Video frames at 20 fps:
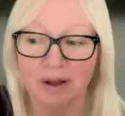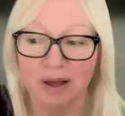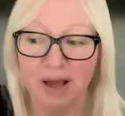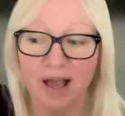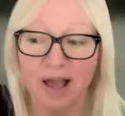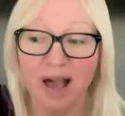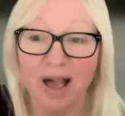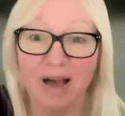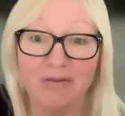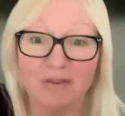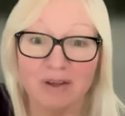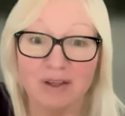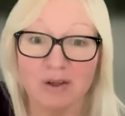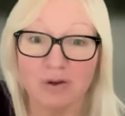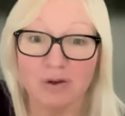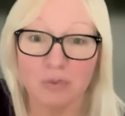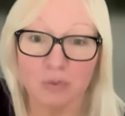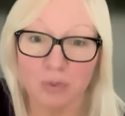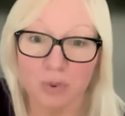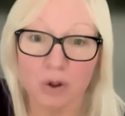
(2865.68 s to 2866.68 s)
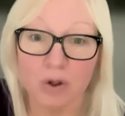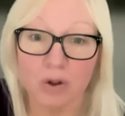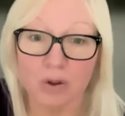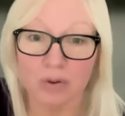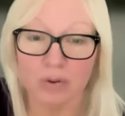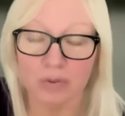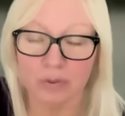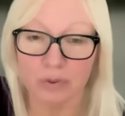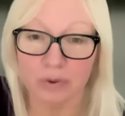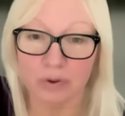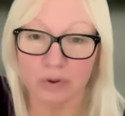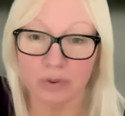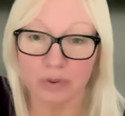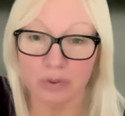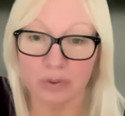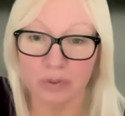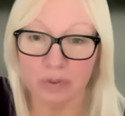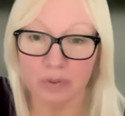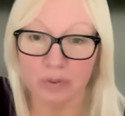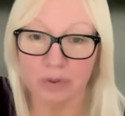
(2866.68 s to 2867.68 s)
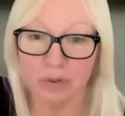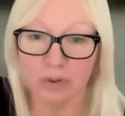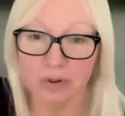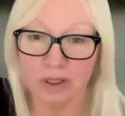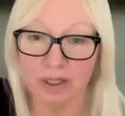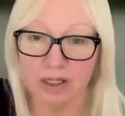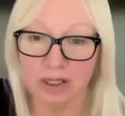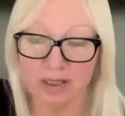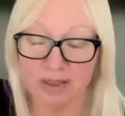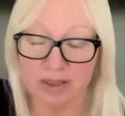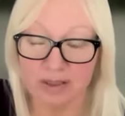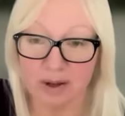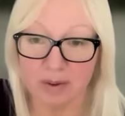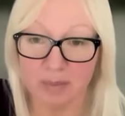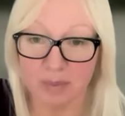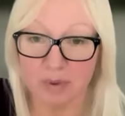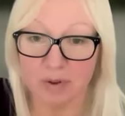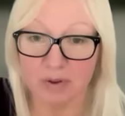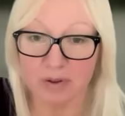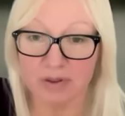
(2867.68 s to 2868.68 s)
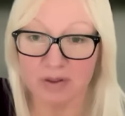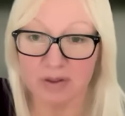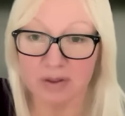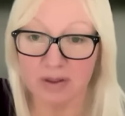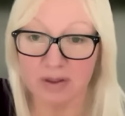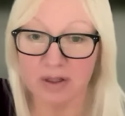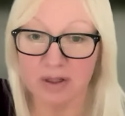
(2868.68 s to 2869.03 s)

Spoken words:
having you work through examples